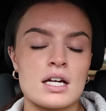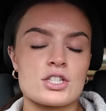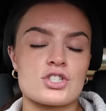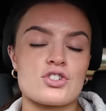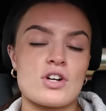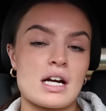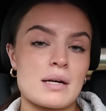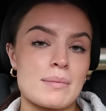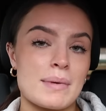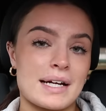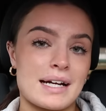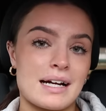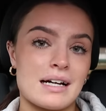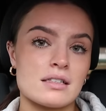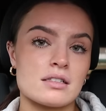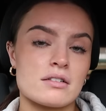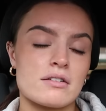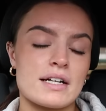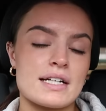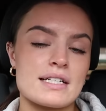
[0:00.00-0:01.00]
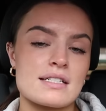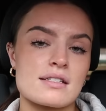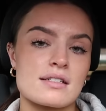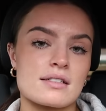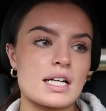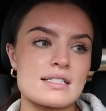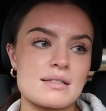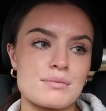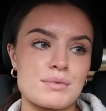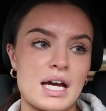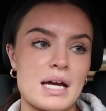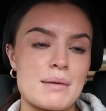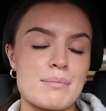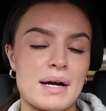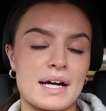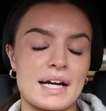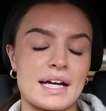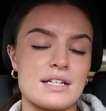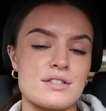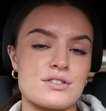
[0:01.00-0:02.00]
track my calories because I'm getting
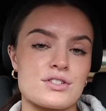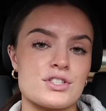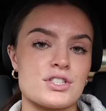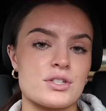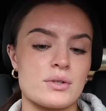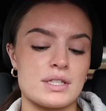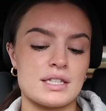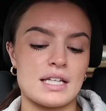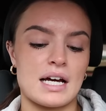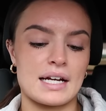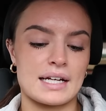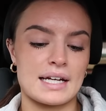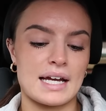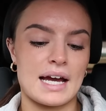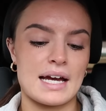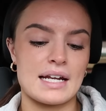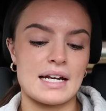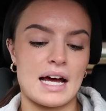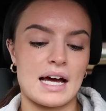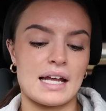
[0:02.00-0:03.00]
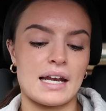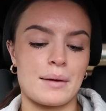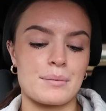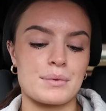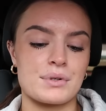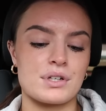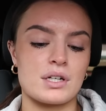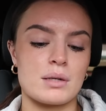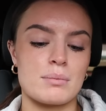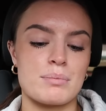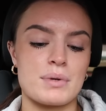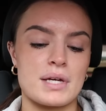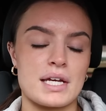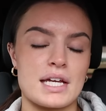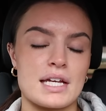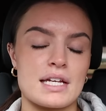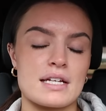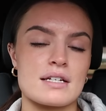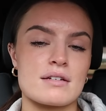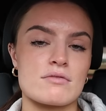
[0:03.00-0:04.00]
back into doing that again, and I'm going to
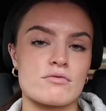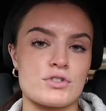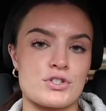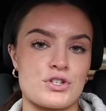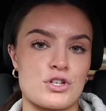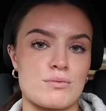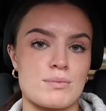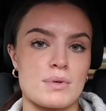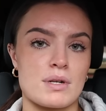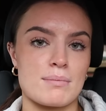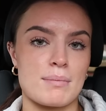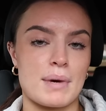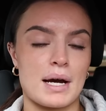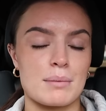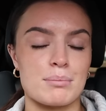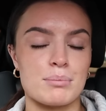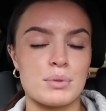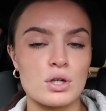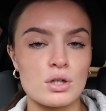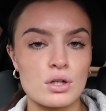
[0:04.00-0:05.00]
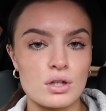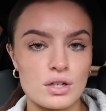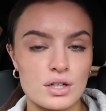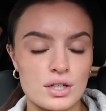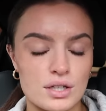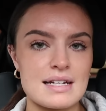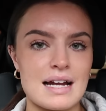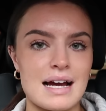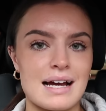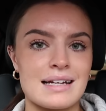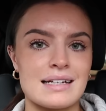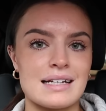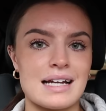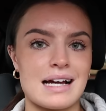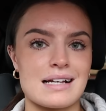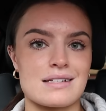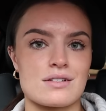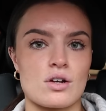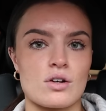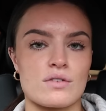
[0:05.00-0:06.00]
be resuming my bulk starting
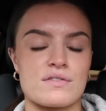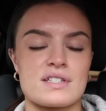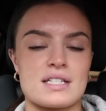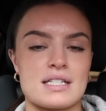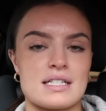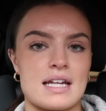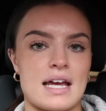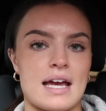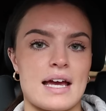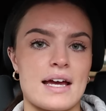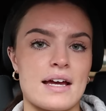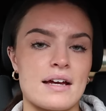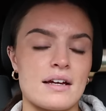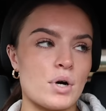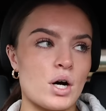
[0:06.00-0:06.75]
as of today.